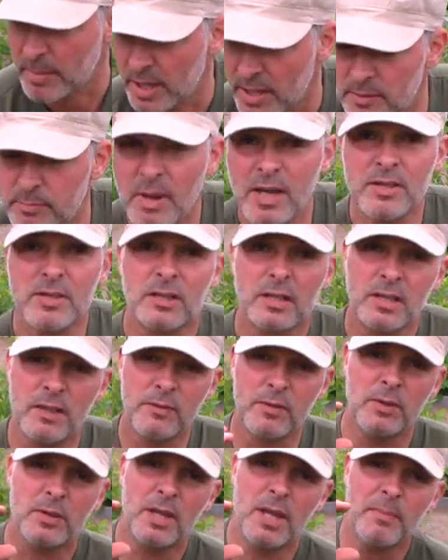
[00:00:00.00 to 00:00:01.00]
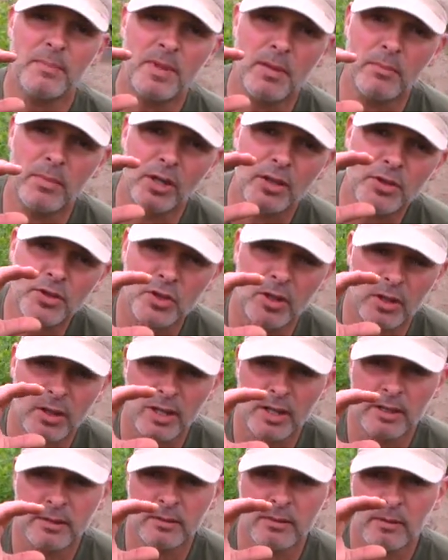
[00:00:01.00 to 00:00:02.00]
beds, basically if you keep the mulch
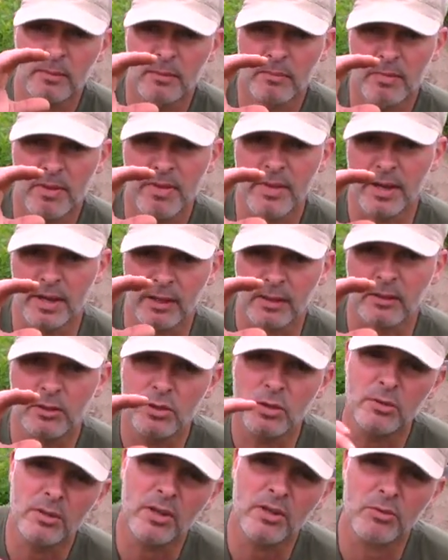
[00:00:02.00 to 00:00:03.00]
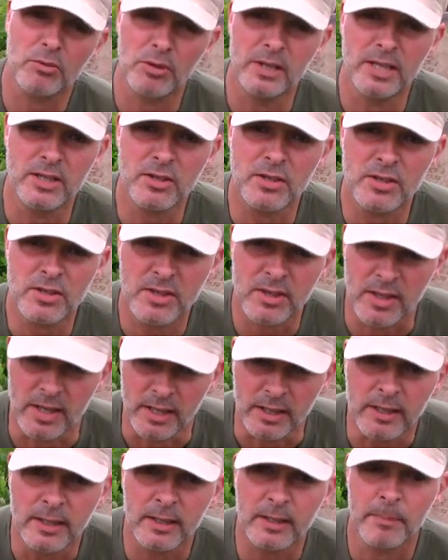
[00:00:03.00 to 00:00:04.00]
on thick, two to three inches
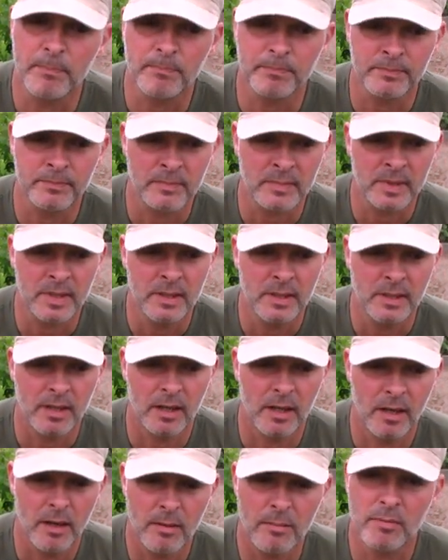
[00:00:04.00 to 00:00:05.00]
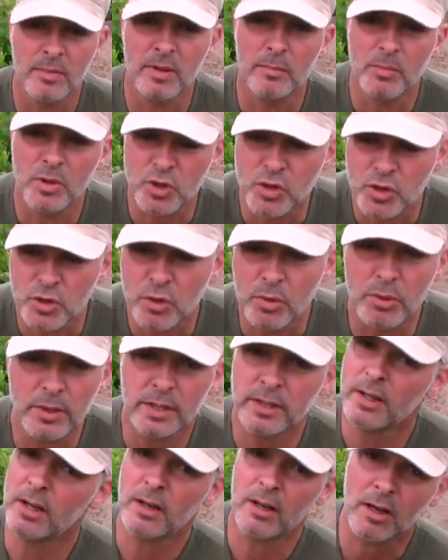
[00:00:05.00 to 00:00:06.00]
thick, um, the
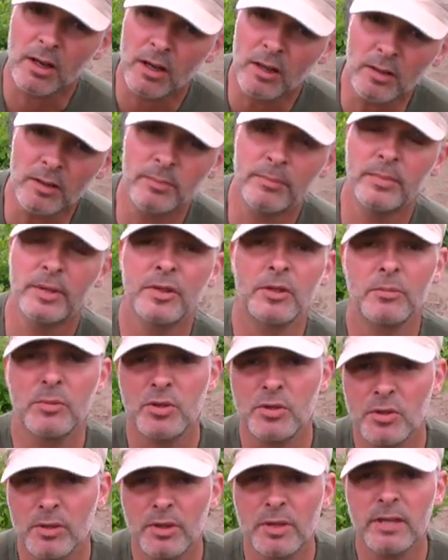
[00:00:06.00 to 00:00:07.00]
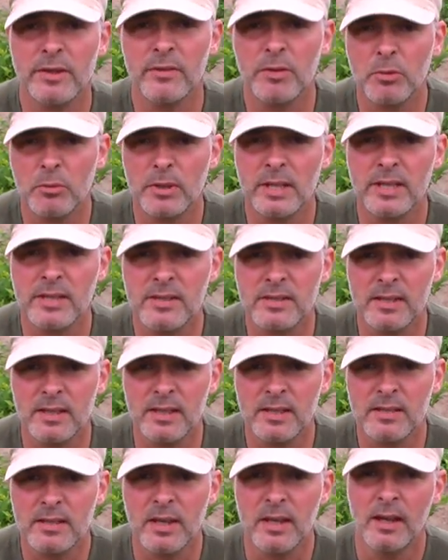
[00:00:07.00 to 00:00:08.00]
majority, not all, but the majority of the weed
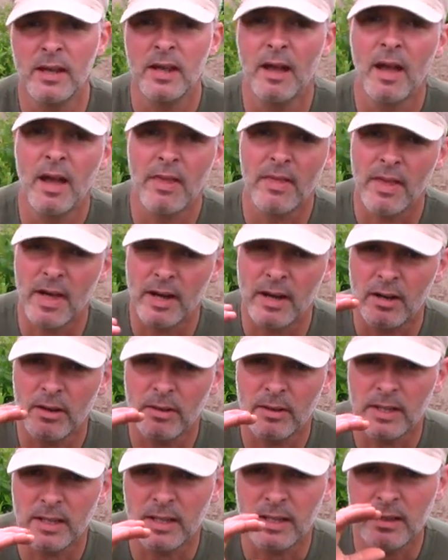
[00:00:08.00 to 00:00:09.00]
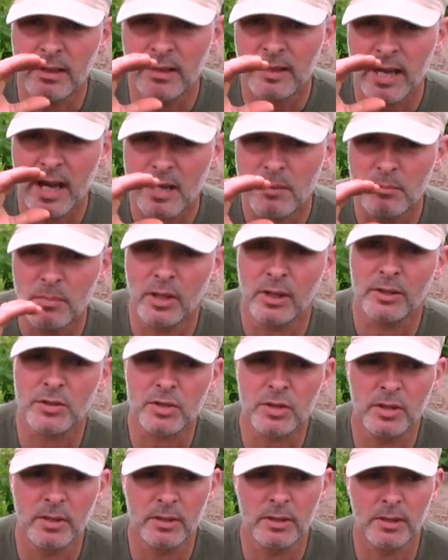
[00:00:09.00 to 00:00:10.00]
seeds that are in that
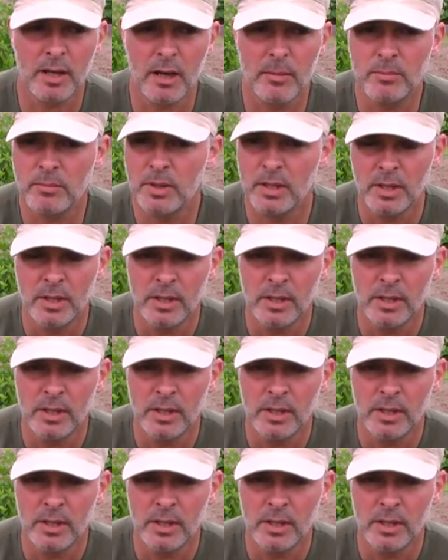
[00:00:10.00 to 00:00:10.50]
mulch um,